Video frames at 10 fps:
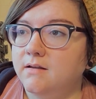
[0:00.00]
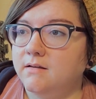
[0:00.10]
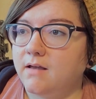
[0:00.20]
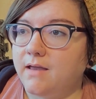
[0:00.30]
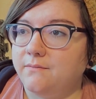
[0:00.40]

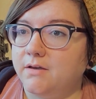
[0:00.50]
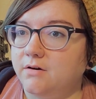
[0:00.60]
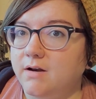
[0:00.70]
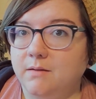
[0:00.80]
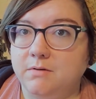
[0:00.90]
I
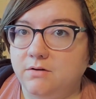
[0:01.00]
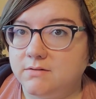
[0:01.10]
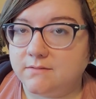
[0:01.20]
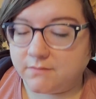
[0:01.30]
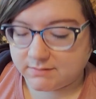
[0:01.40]
figured I would use
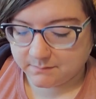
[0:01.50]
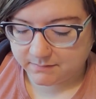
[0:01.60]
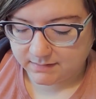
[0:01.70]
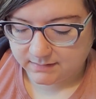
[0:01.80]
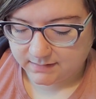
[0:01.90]
it for
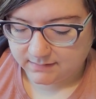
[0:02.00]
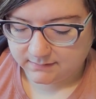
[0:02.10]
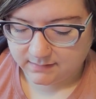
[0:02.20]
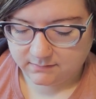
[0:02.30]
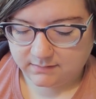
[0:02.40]
something. And
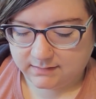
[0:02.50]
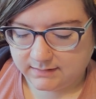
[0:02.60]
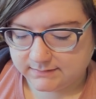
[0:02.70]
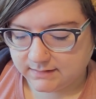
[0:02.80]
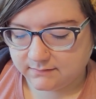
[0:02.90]
then, like I
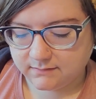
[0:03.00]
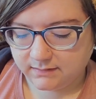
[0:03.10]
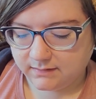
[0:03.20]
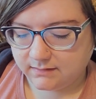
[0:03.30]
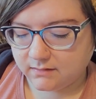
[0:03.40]
said,
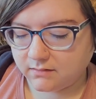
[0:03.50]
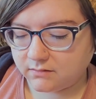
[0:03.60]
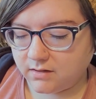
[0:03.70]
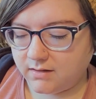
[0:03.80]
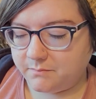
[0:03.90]
the
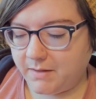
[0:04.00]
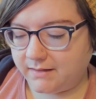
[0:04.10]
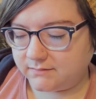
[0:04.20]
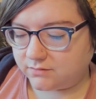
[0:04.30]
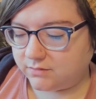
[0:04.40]

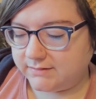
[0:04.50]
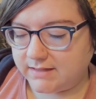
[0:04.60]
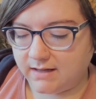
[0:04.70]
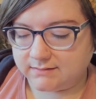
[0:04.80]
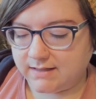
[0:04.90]
Patton's Croy
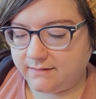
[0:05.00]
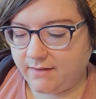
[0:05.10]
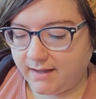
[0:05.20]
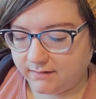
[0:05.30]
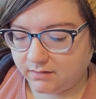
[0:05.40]
socks I've
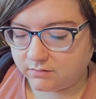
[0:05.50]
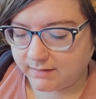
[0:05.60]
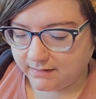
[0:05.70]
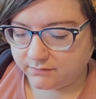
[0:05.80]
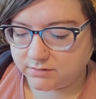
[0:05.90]
had
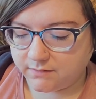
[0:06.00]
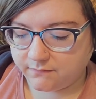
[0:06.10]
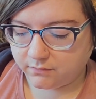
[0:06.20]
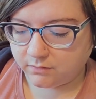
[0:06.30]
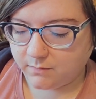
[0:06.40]
around
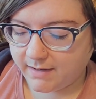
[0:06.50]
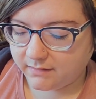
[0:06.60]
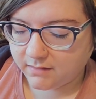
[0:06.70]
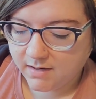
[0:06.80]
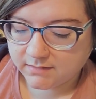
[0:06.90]
for a
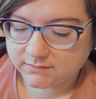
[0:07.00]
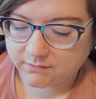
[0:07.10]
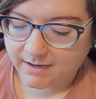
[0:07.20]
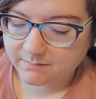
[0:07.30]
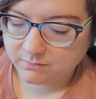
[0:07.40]
while. So
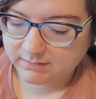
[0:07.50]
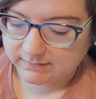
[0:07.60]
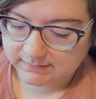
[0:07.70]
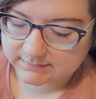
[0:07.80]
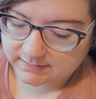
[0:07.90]
I'm really
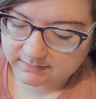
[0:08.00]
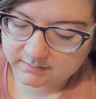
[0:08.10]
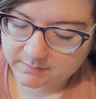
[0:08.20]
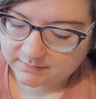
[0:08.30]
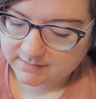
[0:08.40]
excited
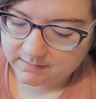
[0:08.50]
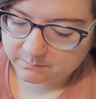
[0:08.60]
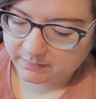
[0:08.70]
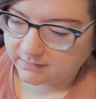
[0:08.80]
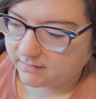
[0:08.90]
about that
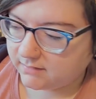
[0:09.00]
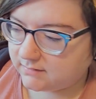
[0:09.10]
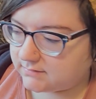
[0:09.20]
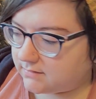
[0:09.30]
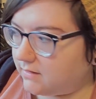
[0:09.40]
because,